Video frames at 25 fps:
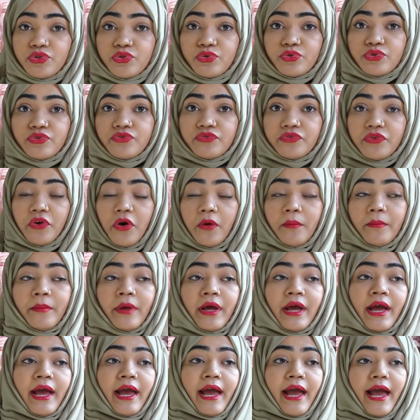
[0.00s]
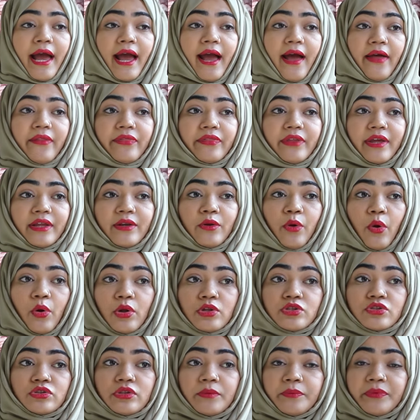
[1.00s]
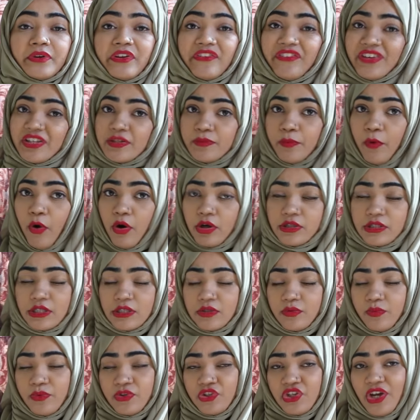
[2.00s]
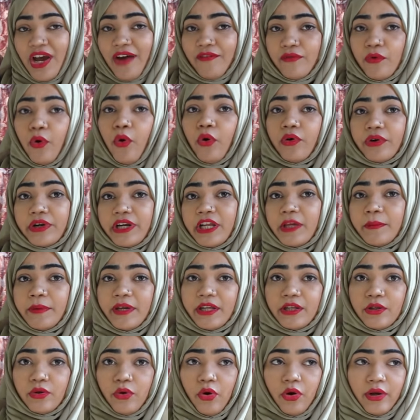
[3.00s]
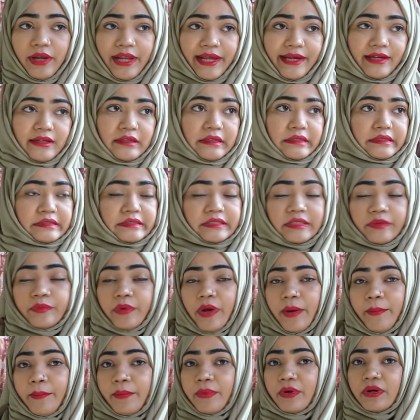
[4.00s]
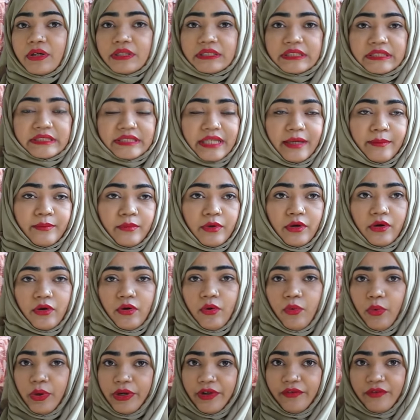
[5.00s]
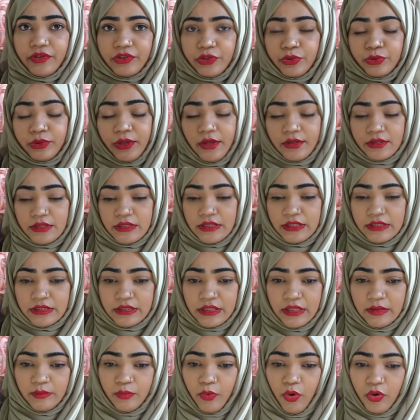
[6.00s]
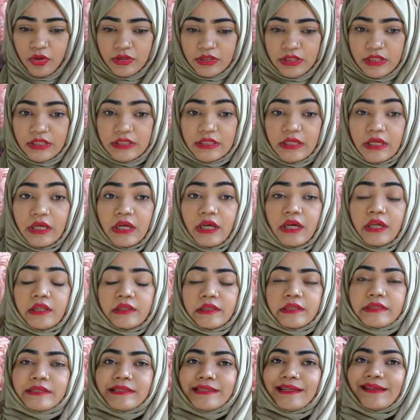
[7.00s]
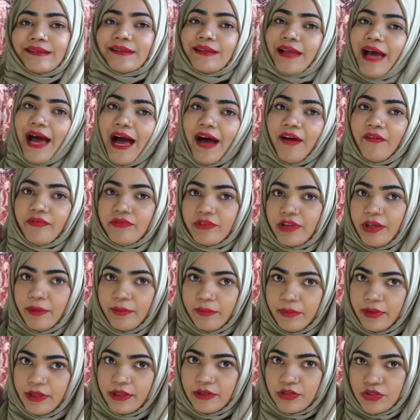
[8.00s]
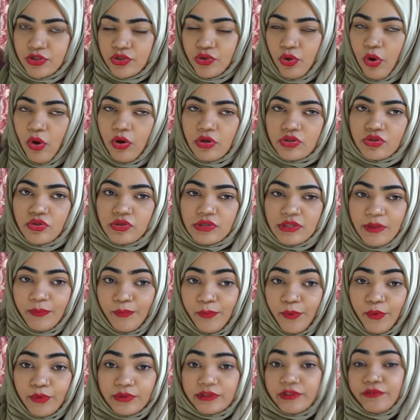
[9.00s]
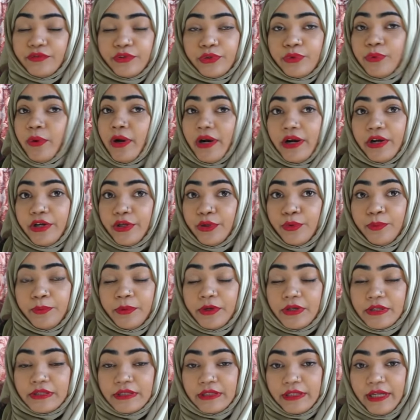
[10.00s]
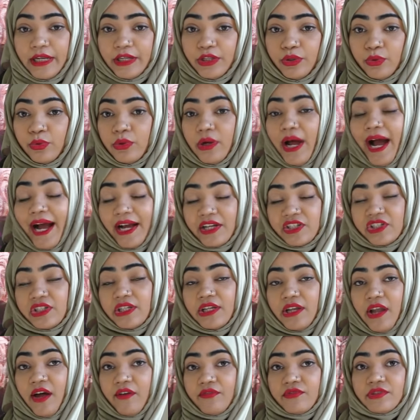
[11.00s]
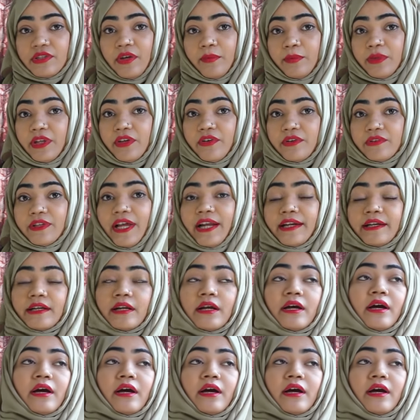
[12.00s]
choose from. And then also the previous boxes which have already been gone, like November, December, or whatever, 2016 boxes, they still have them in stock. So suppose if you are a new person and you actually loved something that